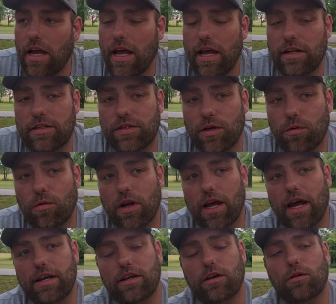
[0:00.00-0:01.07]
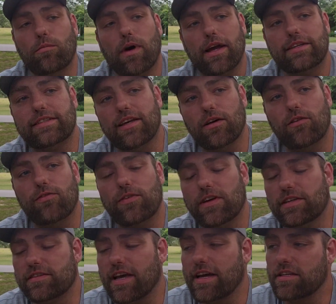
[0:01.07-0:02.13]
And so what I do myself
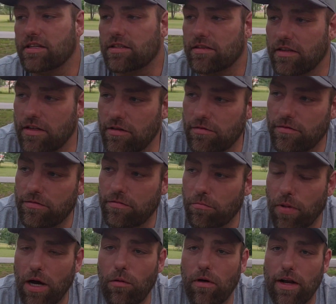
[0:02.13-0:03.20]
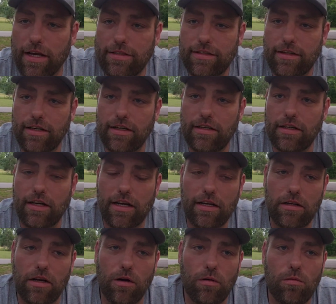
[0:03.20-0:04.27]
is I just live by what I signed, and I
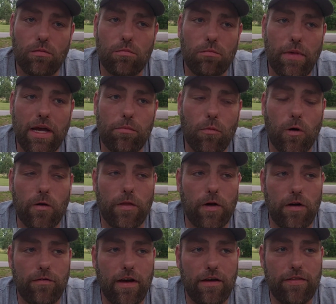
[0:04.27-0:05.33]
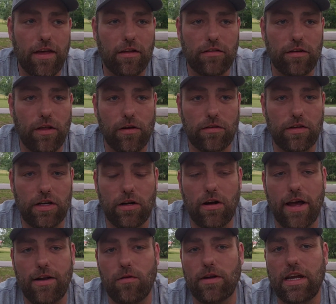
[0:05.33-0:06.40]
don't make more than $35,000 a year.
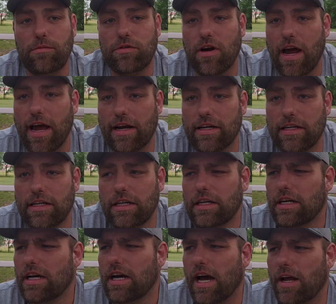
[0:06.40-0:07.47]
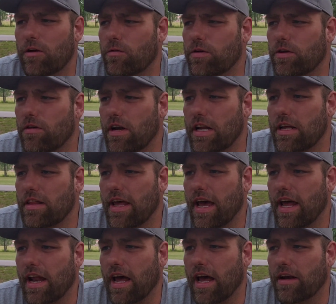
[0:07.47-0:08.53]
I don't keep track. I don't do any of
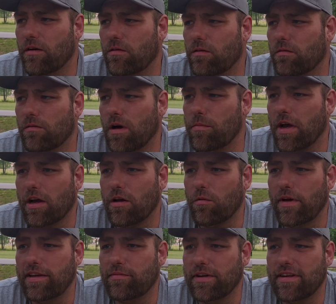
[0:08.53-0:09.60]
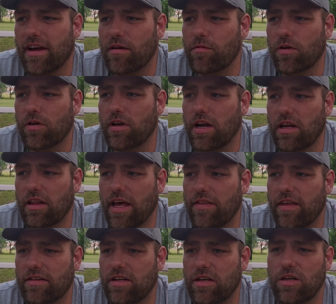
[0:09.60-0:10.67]
that. I'm not going to waste my time doing any of that.
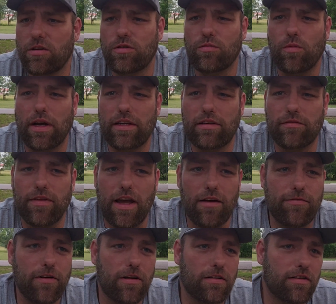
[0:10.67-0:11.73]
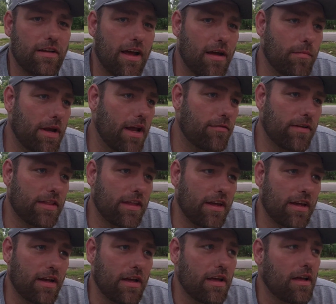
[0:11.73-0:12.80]
That's a huge waste of effort, time, and
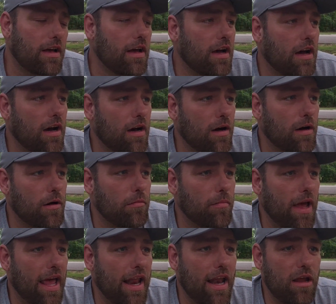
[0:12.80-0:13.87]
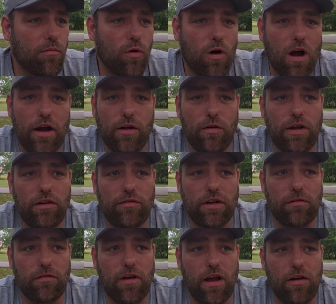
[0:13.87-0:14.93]
everything. And anymore, I don't
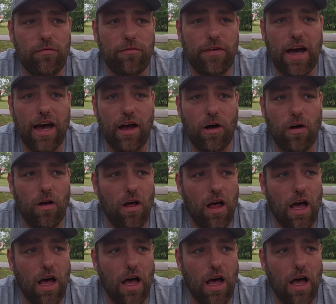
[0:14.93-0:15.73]
even file.